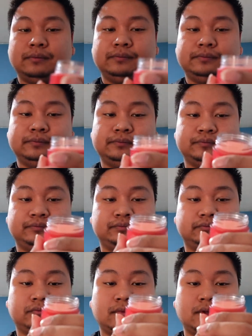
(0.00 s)
like berry or
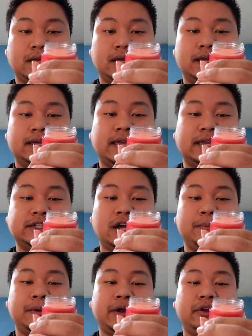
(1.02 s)
something? Yeah, it's
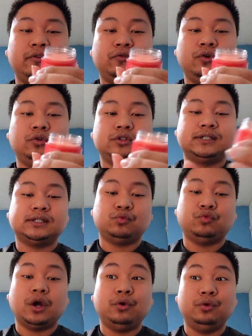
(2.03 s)
called Berry Fruits
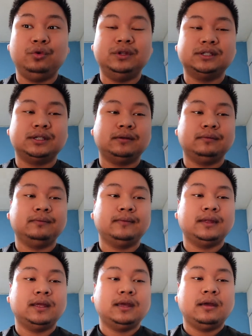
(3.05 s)
Rogues.
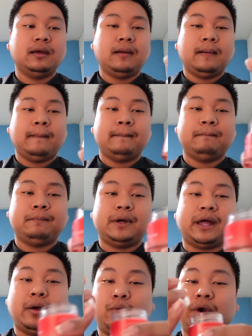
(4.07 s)
Oh.
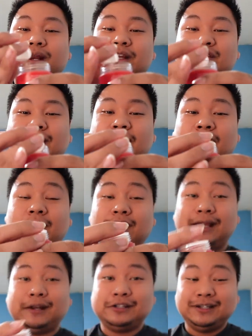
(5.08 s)
But we're gonna try that on
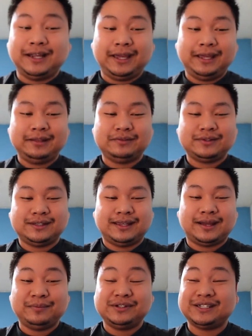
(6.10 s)
later tonight.
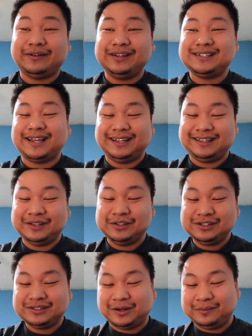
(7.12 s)
I'm so excited. Thank you
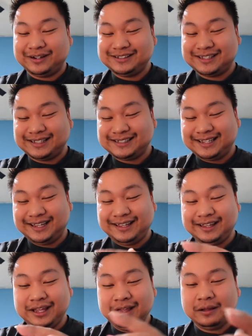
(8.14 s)
so much,
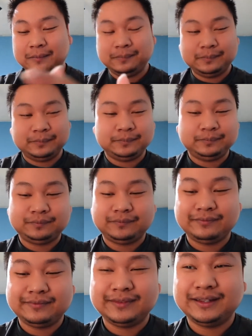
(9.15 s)
Destiny. You're
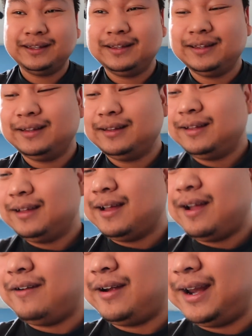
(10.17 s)
welcome.
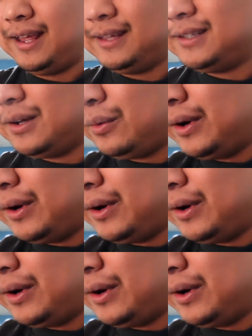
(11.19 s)
Alrighty, so